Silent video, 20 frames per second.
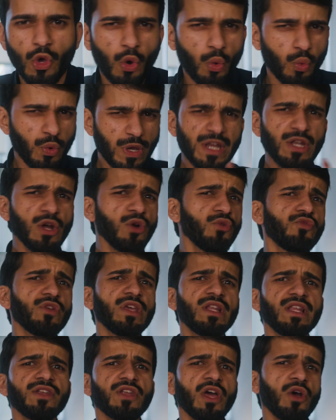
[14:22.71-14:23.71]
we don't
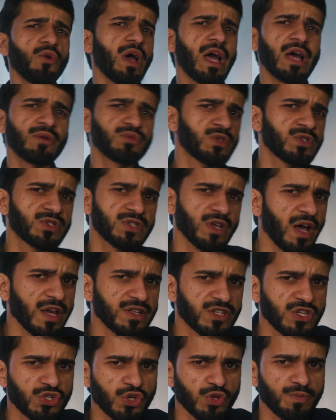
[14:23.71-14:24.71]
really know how
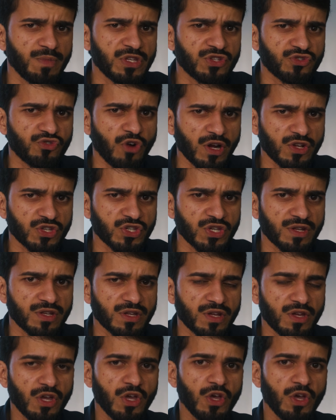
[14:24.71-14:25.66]
society should be structured.